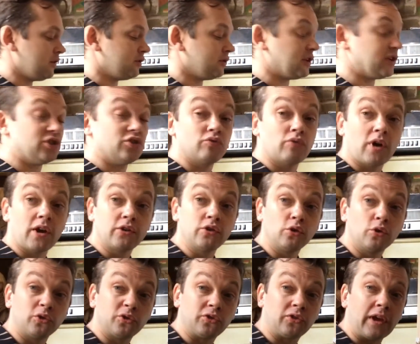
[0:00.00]
Did you write
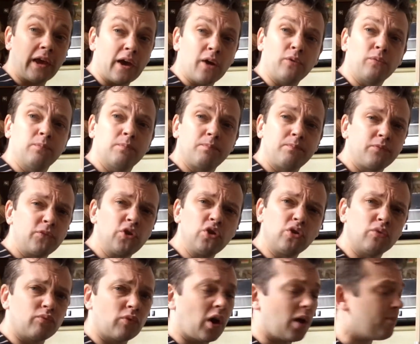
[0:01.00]
yours down? You
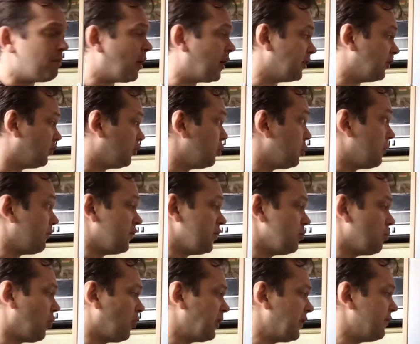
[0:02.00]
can write mine too if you
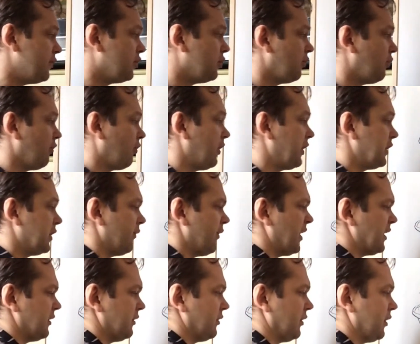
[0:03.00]
want, if you couldn't think of
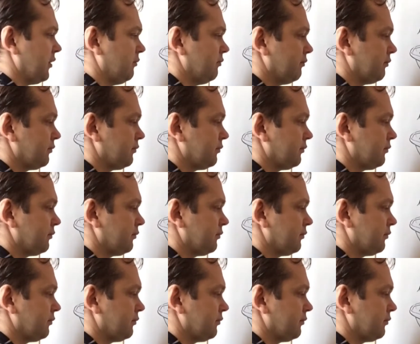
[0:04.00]
anything.